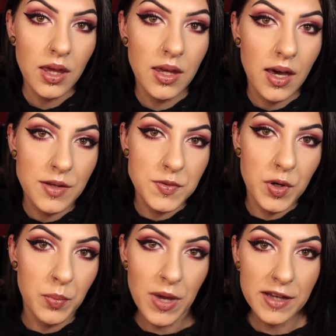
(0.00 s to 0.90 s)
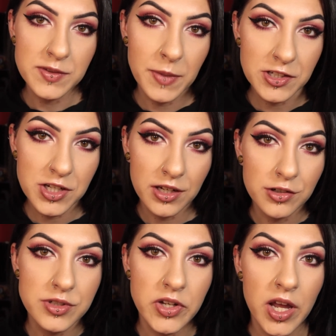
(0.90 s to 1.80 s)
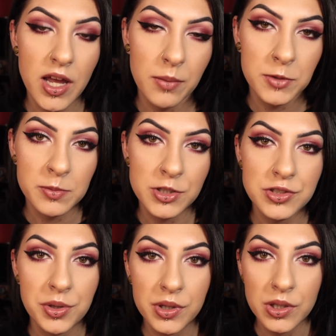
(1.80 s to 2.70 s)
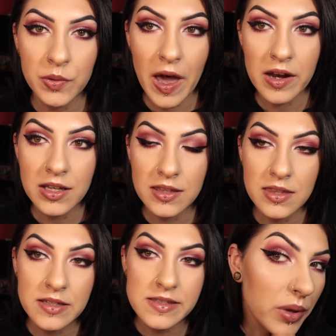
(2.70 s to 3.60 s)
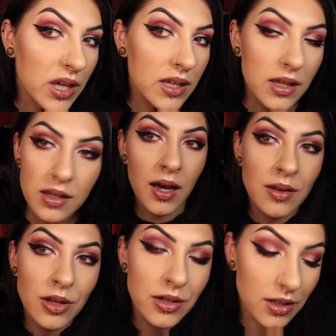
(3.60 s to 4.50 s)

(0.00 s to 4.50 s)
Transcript: Hey guys, welcome back to my channel. Today I'm going to be showing you how to get this pink eye look